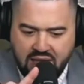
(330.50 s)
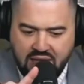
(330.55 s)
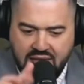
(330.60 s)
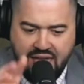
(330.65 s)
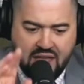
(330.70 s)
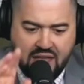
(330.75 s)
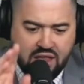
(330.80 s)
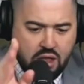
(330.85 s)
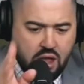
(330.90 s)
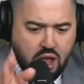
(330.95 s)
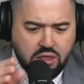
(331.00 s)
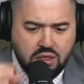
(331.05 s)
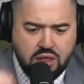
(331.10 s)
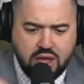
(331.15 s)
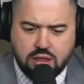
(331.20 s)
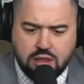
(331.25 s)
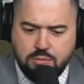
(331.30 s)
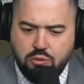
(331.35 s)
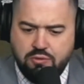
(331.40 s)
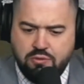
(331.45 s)
And
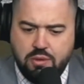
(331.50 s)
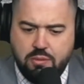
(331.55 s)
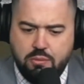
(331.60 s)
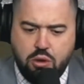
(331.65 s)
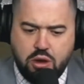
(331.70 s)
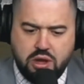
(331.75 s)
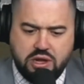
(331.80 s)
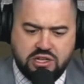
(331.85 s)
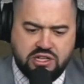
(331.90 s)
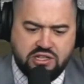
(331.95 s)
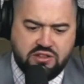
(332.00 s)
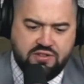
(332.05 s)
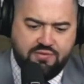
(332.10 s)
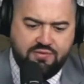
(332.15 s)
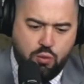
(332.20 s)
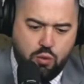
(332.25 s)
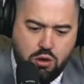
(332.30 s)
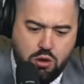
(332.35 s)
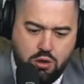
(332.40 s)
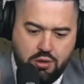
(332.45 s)
unlike the movement mortgages of the
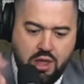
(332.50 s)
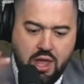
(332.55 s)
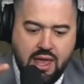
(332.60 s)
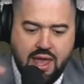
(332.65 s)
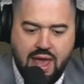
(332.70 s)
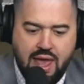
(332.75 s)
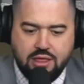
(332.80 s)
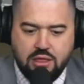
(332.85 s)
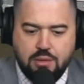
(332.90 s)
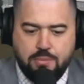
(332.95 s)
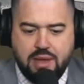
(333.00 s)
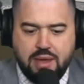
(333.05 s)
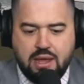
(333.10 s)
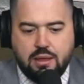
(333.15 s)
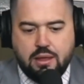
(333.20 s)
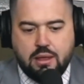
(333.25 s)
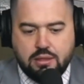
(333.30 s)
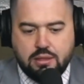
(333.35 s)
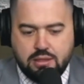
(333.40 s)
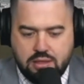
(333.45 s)
world and the
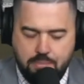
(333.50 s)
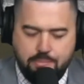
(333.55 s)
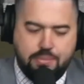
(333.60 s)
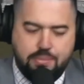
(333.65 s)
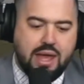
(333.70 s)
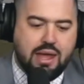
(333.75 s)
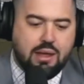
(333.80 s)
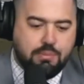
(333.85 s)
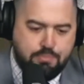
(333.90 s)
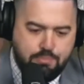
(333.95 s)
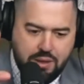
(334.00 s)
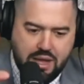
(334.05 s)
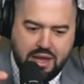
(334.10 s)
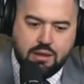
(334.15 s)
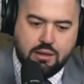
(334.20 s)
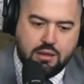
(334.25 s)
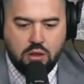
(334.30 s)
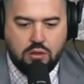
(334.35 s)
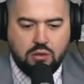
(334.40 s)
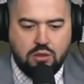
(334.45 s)

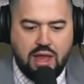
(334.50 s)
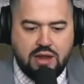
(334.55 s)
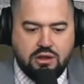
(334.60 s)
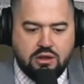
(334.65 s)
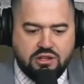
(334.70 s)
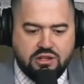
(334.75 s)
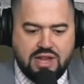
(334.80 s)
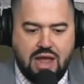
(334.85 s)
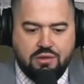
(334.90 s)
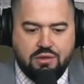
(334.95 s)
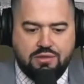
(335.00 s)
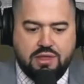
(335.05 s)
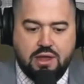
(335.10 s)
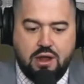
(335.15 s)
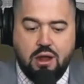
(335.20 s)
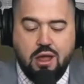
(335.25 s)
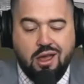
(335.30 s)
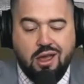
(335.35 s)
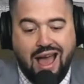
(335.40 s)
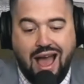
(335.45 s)
big lenders out
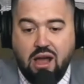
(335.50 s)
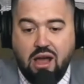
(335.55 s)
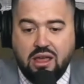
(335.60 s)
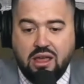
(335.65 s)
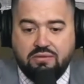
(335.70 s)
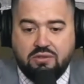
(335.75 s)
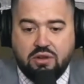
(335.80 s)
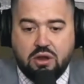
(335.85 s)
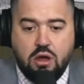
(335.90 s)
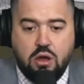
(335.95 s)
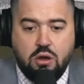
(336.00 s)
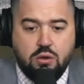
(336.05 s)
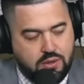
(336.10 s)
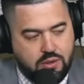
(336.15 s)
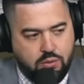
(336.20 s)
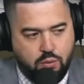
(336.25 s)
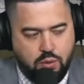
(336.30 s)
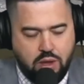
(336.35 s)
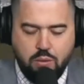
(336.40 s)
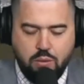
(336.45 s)
there,
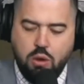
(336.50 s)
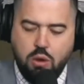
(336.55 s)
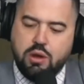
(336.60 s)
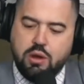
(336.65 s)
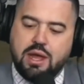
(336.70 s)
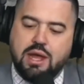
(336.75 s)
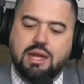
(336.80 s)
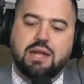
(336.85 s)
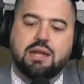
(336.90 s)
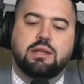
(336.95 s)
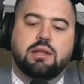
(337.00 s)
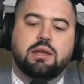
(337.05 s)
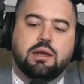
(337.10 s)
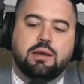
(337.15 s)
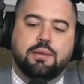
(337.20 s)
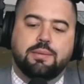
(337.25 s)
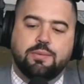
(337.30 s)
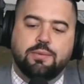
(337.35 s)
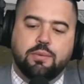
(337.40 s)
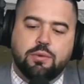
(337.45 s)
we won't get
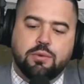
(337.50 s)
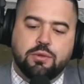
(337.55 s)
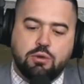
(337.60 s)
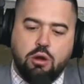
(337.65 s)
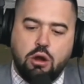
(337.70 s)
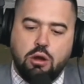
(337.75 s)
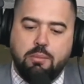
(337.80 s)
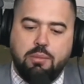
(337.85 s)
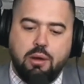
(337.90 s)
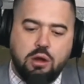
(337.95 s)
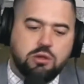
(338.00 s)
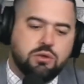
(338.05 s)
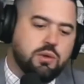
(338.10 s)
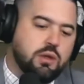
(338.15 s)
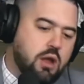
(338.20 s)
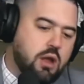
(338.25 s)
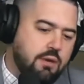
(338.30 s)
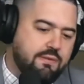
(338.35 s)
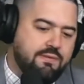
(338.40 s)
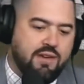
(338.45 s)
into throwing bows
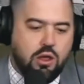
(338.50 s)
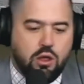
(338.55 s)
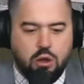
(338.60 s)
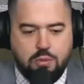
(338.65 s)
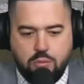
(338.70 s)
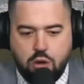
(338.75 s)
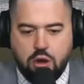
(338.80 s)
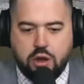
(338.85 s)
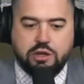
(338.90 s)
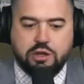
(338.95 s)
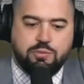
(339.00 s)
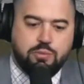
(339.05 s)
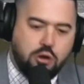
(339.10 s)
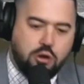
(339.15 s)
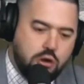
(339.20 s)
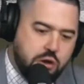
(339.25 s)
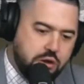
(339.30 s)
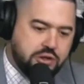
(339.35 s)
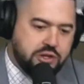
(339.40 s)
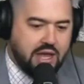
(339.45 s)
with our fellow mortgage
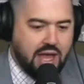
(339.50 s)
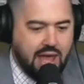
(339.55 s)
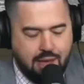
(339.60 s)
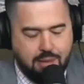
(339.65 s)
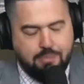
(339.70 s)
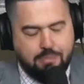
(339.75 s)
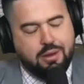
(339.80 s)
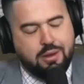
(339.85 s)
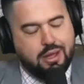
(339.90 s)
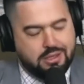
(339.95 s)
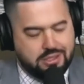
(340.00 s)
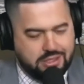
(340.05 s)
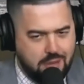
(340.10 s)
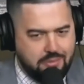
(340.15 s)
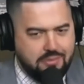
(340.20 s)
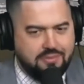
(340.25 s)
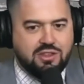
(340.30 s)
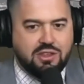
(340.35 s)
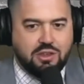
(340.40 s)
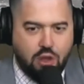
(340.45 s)
brokers yet, but
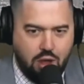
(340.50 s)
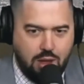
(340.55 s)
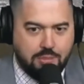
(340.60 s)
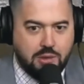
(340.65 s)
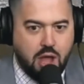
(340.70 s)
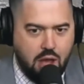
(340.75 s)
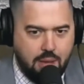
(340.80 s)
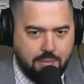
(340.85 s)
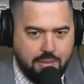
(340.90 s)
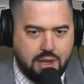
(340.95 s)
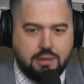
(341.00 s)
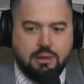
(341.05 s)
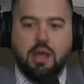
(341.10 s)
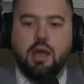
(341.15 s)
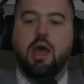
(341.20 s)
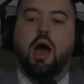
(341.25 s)
some of you know I'm coming.